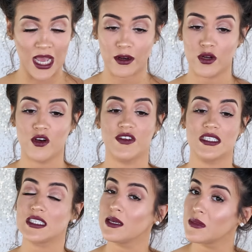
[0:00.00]
I don't know if it
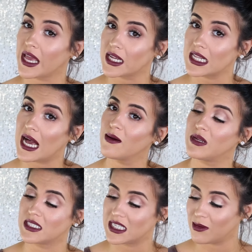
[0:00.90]
seemed like a lot,
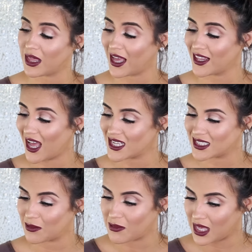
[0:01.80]
but it seemed like a lot
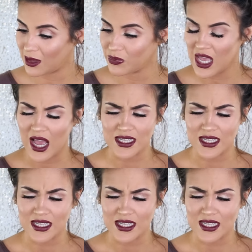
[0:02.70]
to me.